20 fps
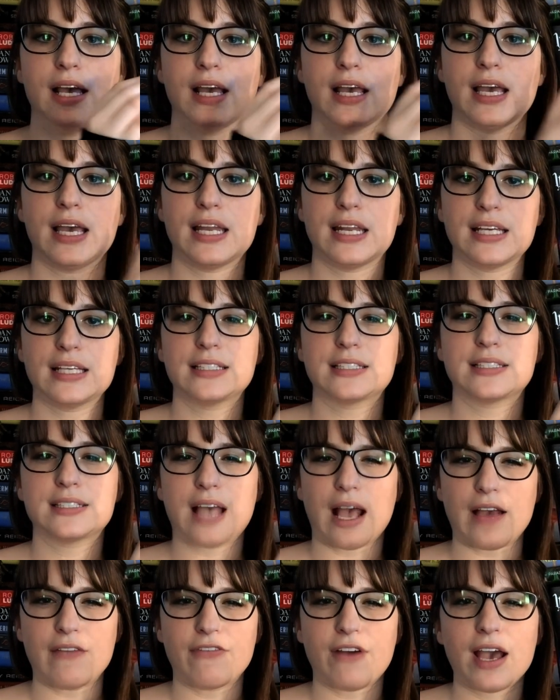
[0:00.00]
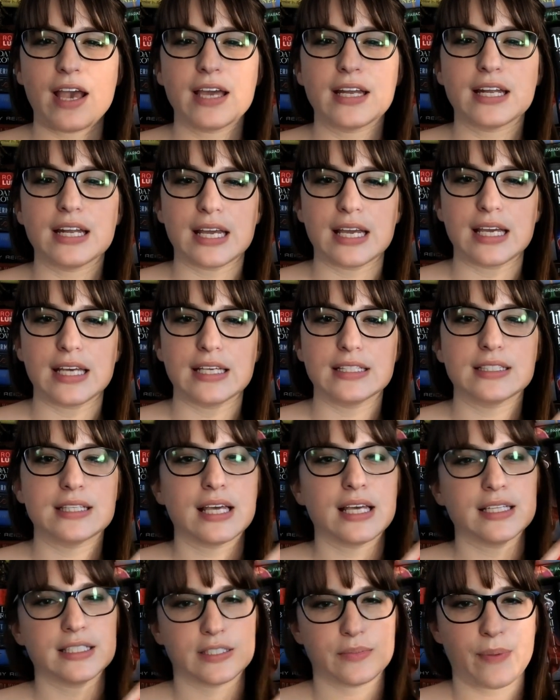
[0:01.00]
it is sci-fi and it is
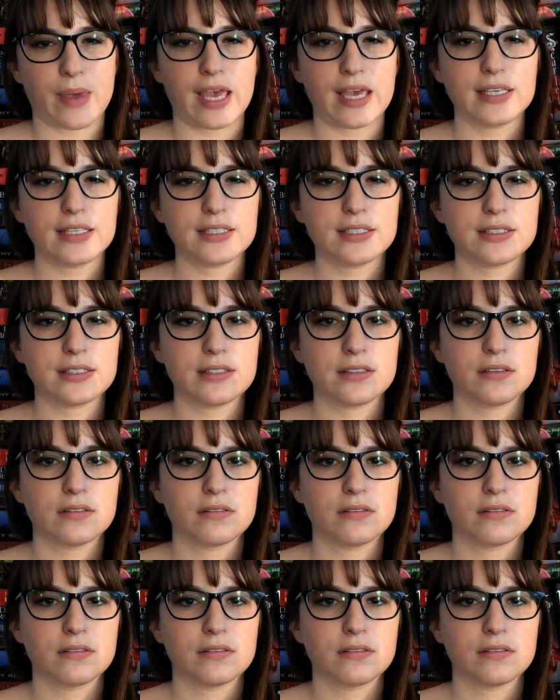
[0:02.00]
in space,